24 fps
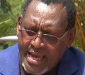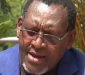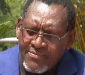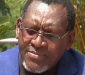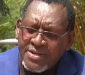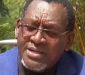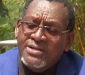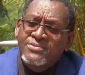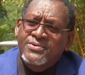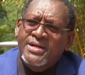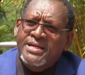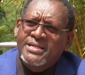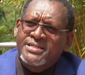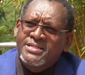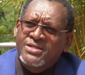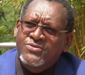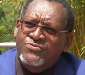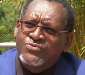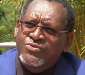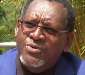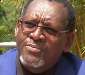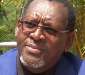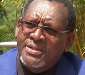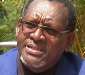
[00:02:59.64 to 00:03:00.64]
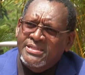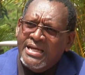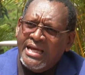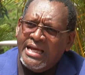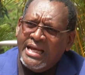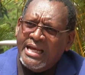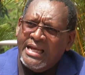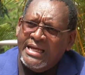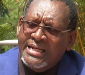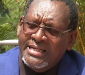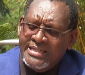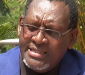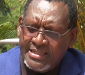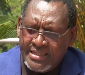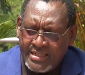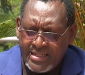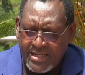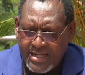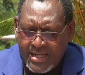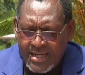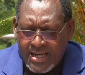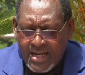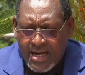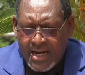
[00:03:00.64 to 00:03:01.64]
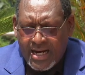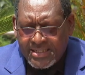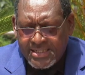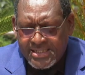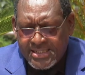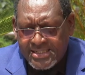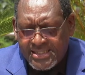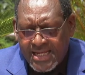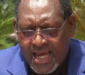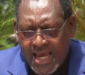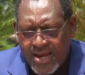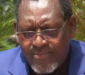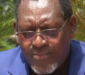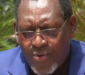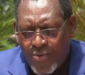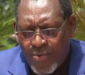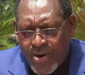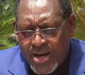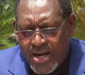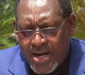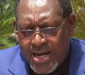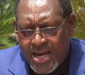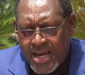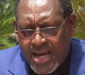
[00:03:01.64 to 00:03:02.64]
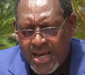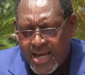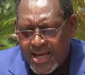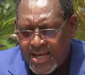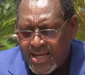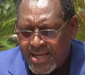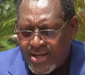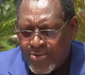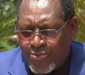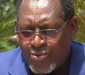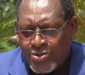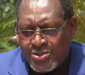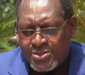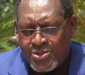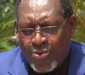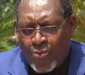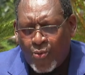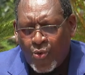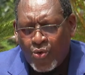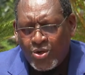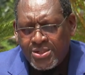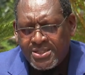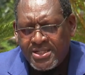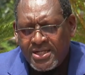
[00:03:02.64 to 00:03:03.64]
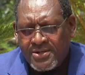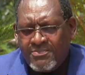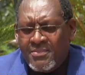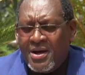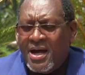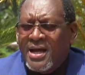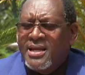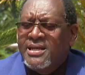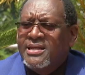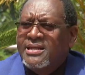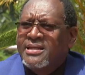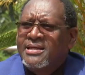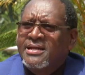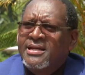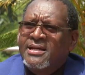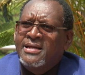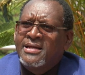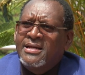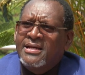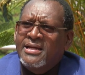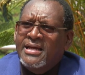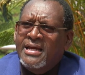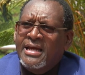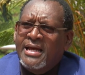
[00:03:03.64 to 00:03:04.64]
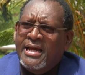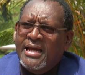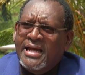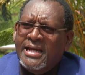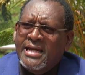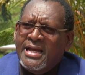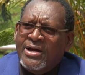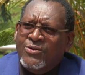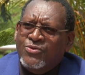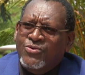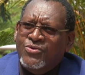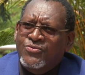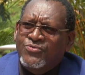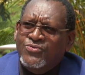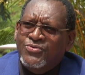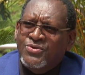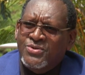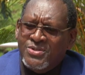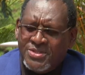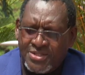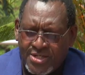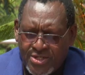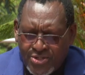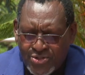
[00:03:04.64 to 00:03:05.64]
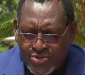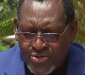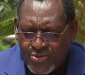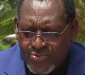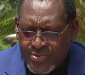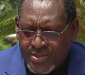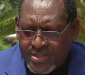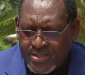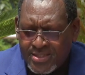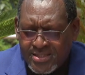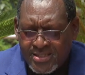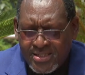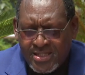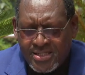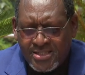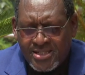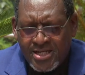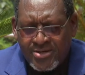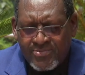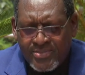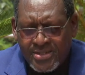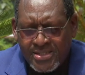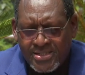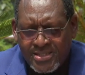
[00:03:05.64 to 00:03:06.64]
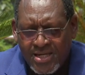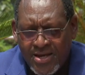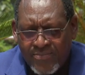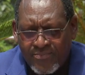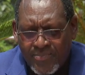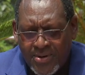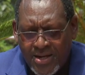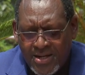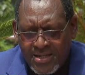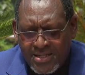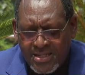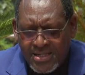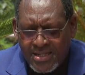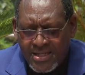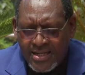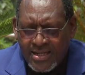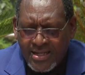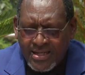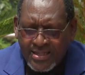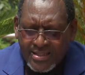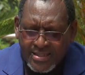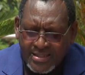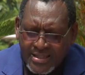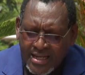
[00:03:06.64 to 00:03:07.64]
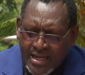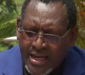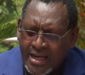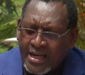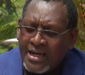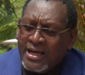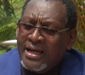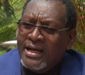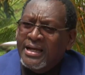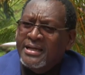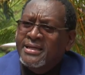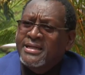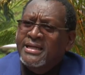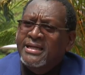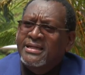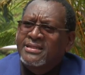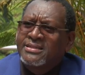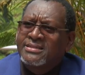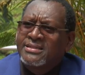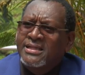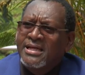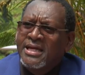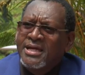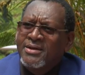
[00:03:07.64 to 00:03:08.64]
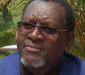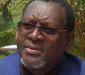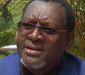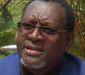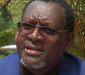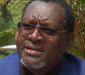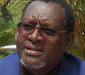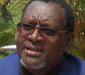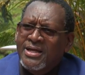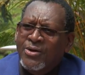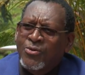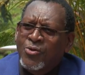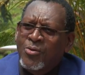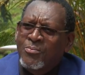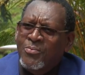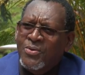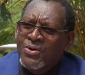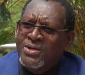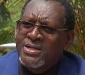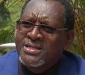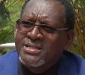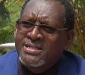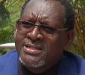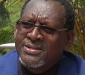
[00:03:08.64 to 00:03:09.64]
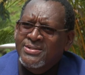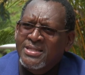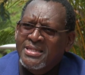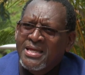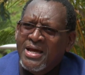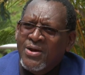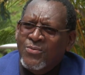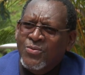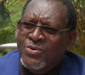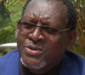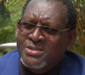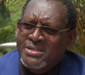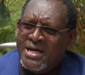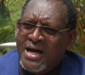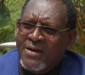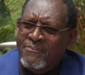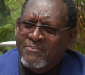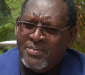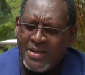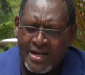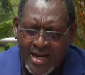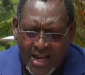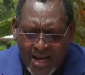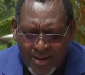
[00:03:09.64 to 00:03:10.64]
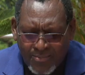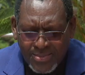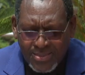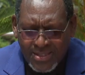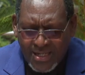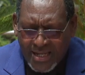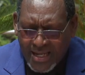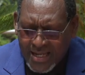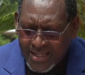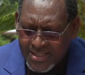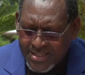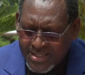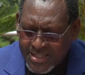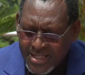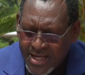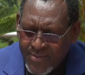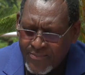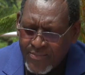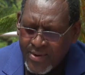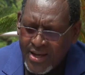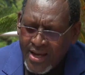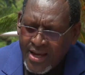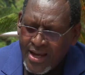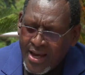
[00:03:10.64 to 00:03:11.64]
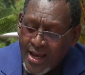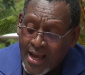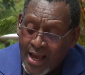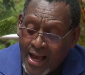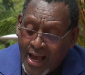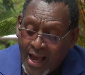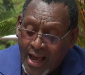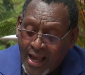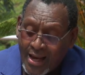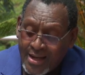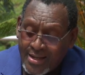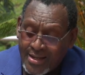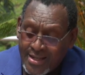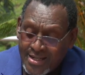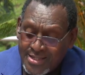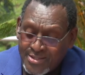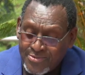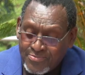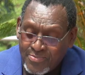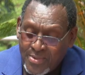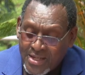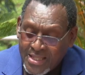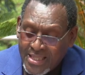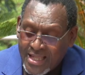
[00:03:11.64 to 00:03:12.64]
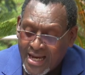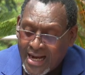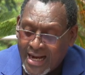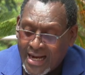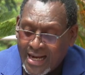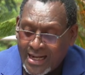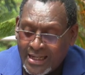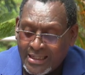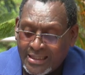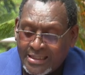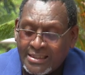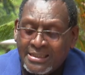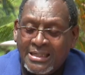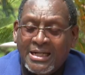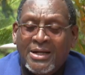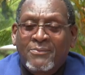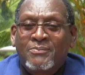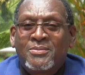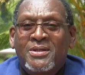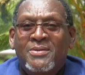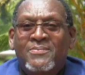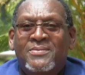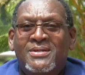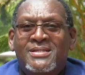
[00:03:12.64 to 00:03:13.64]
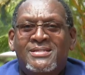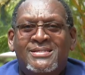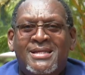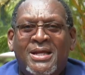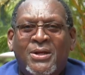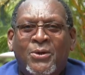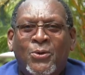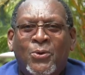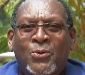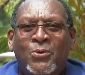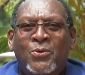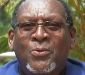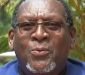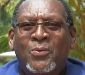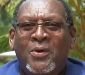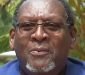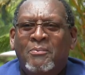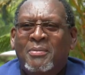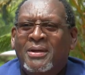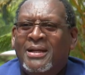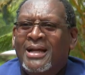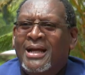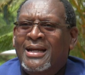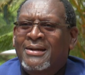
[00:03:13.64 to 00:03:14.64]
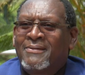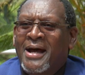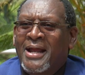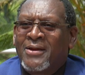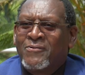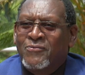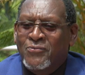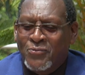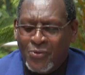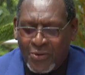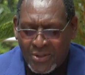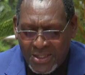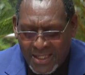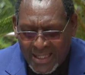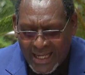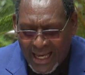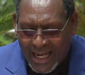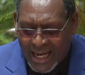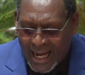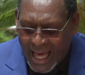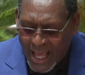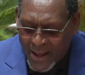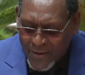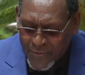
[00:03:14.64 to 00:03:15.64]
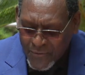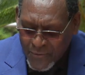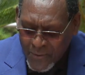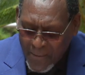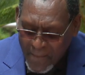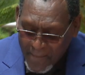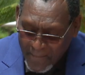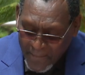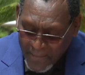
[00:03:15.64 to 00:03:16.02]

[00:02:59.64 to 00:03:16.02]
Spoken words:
emigrated from Maasai land at a time when he was a wanted man. In a confrontation with a certain Maasai man, he had killed him, and the community there was up in arms against him. And his mother grabbed him and said, look, we better run for dear life.